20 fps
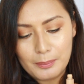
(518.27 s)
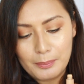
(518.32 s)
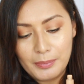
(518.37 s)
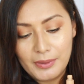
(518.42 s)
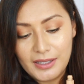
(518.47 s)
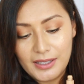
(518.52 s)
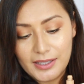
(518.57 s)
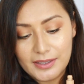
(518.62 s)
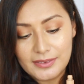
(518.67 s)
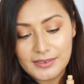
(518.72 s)

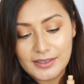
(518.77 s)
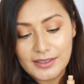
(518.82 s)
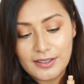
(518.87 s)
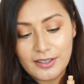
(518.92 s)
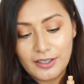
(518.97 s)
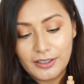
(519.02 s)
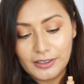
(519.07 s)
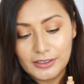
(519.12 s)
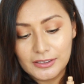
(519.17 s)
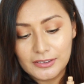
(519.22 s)
but the
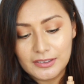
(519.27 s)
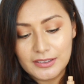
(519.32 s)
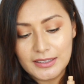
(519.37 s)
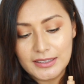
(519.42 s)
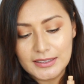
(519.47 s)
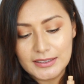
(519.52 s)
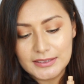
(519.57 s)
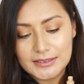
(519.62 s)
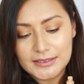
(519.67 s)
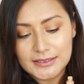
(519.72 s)
color
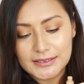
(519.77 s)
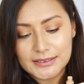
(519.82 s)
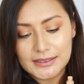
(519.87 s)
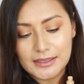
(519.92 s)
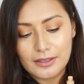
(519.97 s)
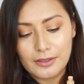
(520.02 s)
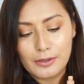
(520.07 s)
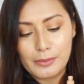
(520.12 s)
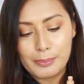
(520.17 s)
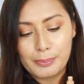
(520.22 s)

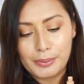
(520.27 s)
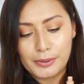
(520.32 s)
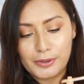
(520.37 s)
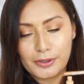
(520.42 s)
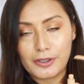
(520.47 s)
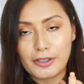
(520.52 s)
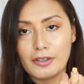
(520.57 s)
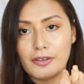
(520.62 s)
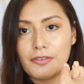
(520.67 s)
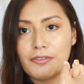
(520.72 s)
is
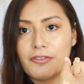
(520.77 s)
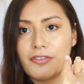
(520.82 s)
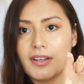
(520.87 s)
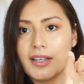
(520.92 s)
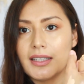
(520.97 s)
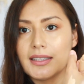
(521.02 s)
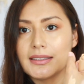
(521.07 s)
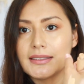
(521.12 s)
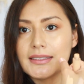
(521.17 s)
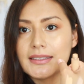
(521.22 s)

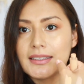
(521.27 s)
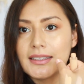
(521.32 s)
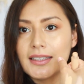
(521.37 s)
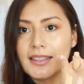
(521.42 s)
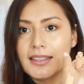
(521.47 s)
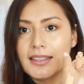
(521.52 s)
perfect.